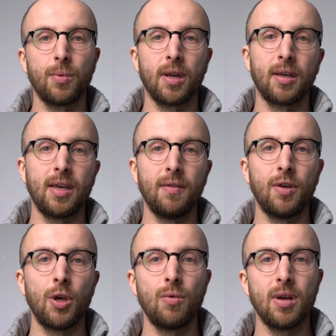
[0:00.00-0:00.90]
where I
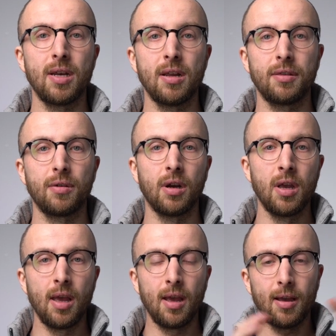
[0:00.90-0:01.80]
give you
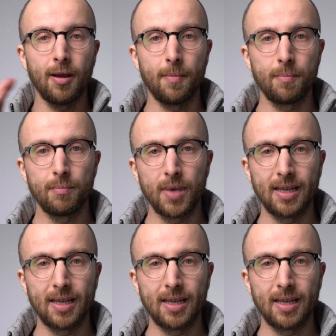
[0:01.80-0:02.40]
another um,